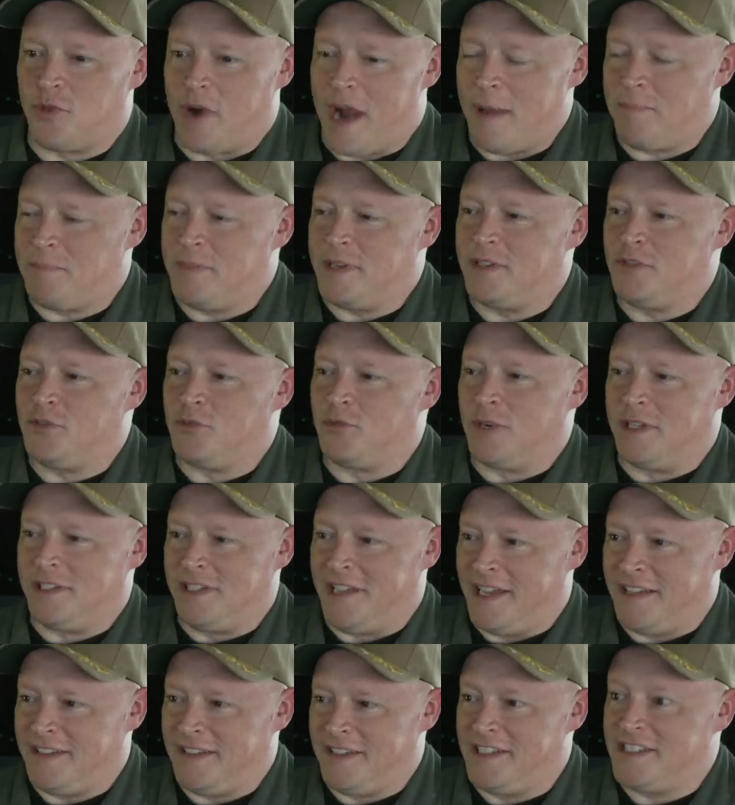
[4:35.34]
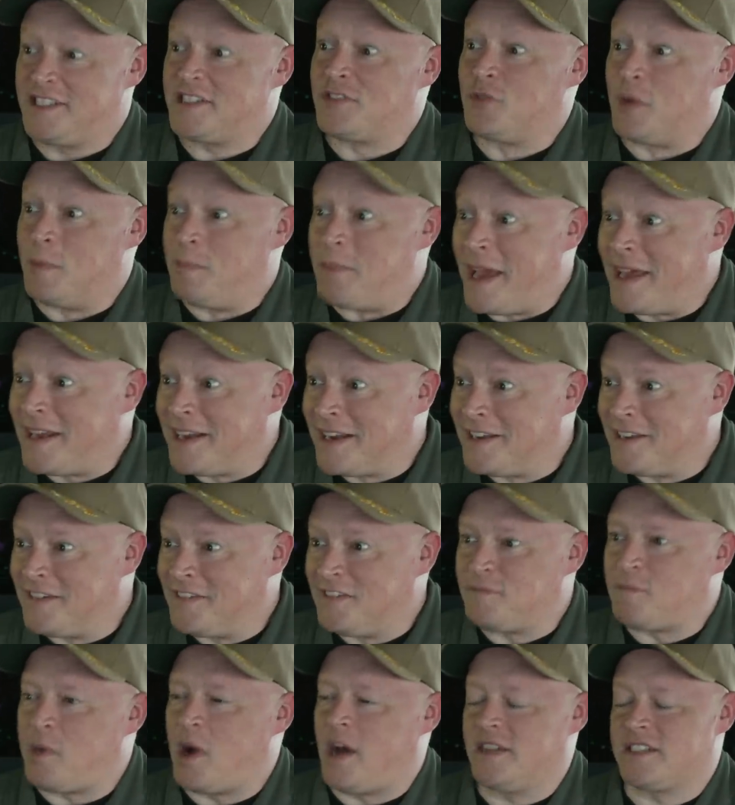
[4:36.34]
rapid, relentless,
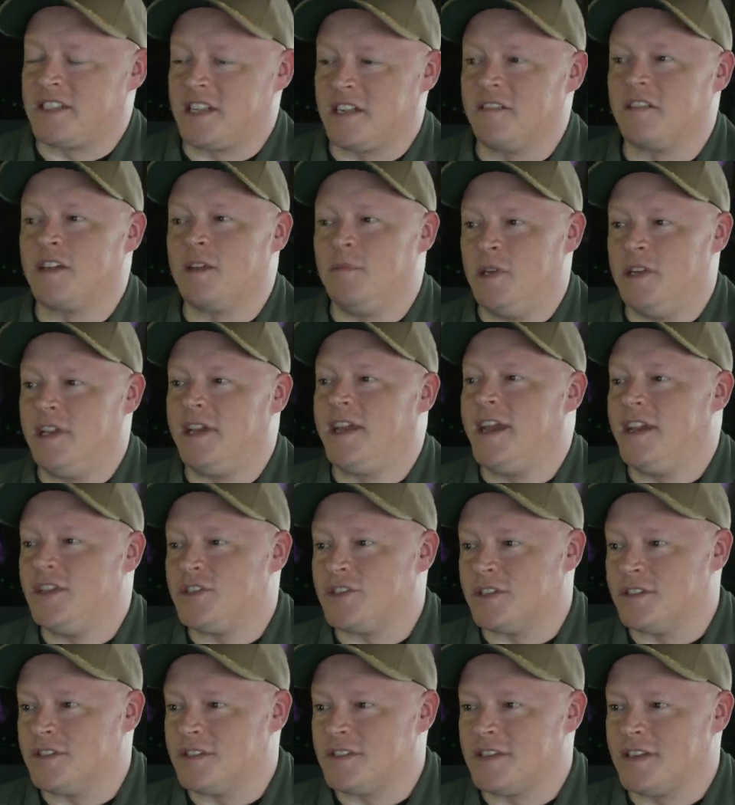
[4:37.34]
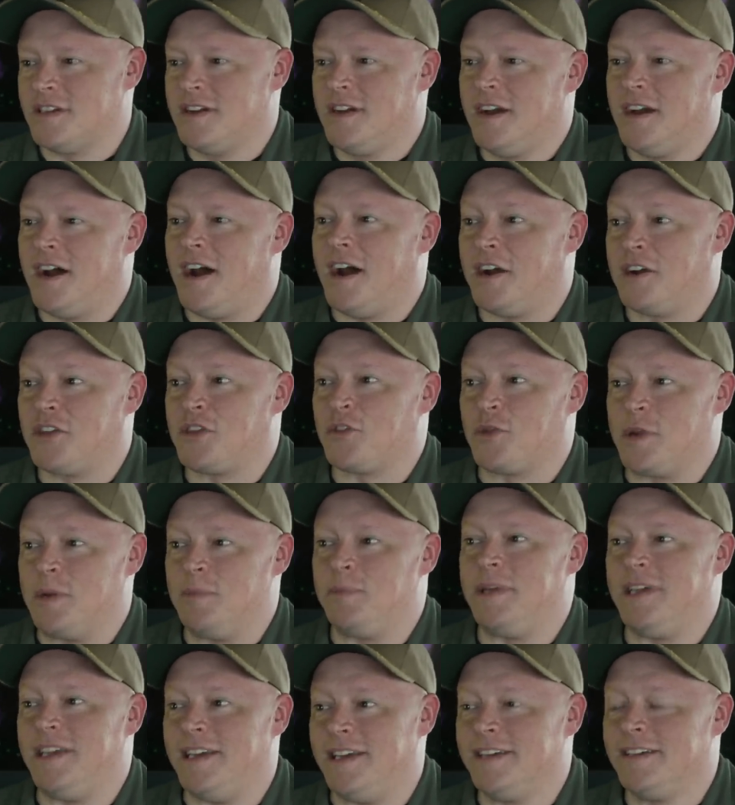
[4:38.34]
repetitive, positive communications, our
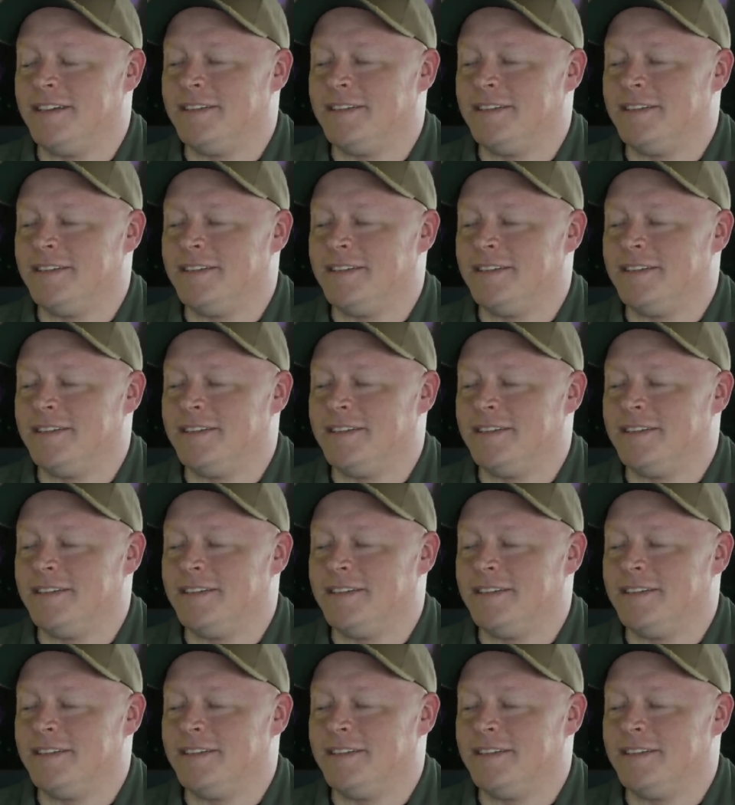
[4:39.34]
3P.